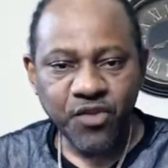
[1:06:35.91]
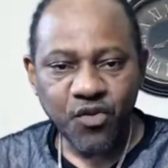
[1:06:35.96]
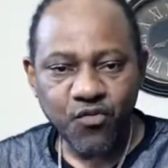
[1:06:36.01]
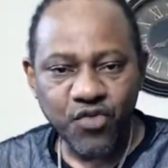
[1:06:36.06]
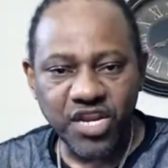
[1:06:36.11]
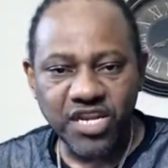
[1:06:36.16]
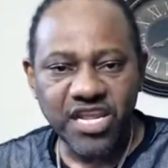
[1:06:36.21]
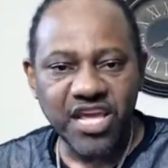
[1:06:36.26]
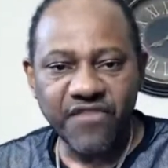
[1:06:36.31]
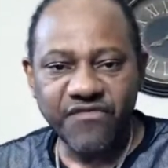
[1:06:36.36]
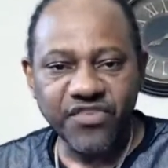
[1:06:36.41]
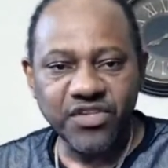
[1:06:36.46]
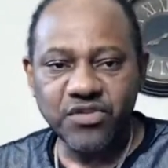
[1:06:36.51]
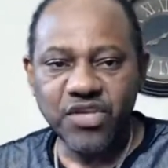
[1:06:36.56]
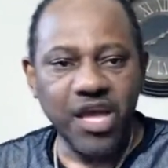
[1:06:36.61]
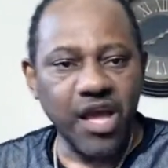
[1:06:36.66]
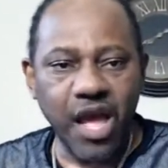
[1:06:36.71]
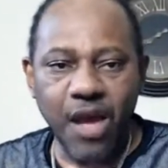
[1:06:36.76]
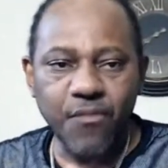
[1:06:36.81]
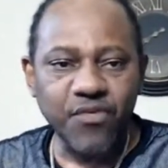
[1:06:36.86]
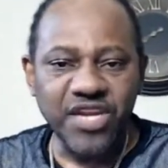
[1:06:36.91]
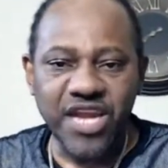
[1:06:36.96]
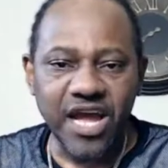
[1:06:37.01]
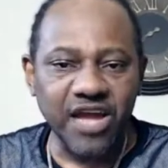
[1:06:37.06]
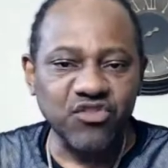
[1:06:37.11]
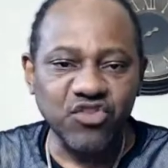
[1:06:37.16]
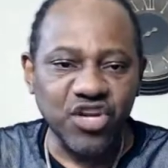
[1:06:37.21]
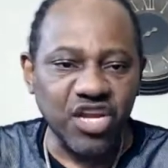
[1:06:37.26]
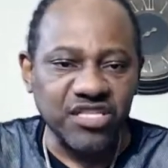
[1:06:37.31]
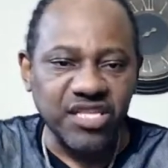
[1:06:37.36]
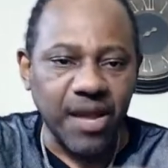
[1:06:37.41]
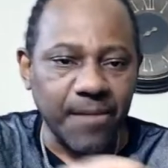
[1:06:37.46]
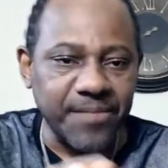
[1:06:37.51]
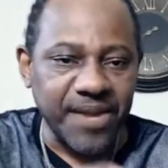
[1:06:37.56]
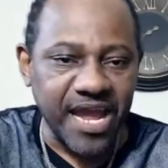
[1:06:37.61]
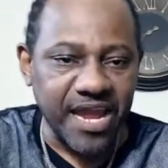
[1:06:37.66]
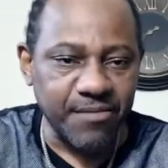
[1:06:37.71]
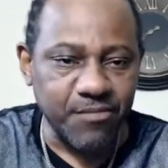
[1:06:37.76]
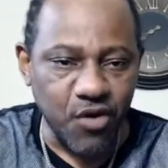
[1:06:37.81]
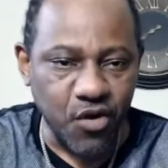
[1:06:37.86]
We're not there for yeah, and we're not doing a
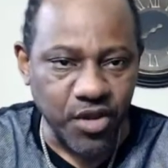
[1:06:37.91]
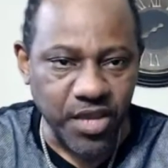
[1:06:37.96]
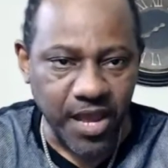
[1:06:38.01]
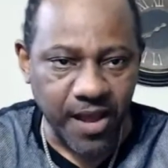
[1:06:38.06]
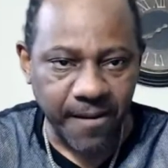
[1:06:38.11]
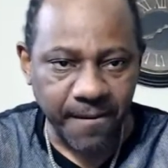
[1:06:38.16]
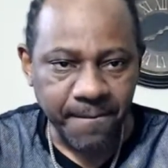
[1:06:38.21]
tabloid boy.